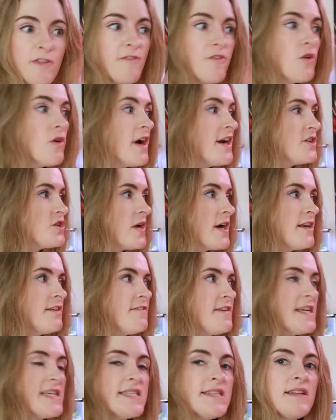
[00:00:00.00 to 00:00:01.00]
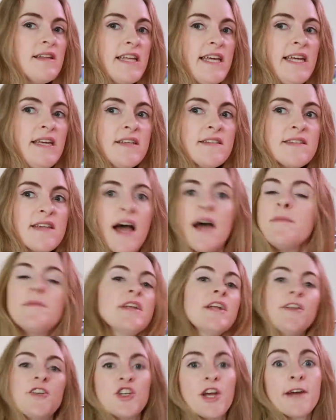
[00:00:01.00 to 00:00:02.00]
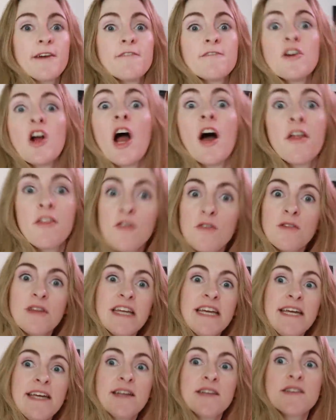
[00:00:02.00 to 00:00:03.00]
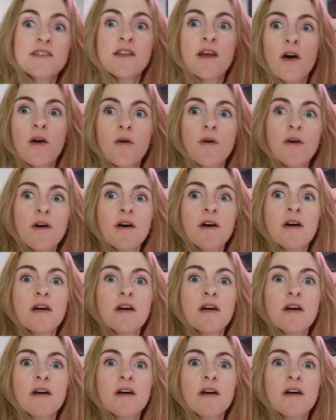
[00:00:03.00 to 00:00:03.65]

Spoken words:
Before I try to fix the leaks, I'm gonna check for other leaks though.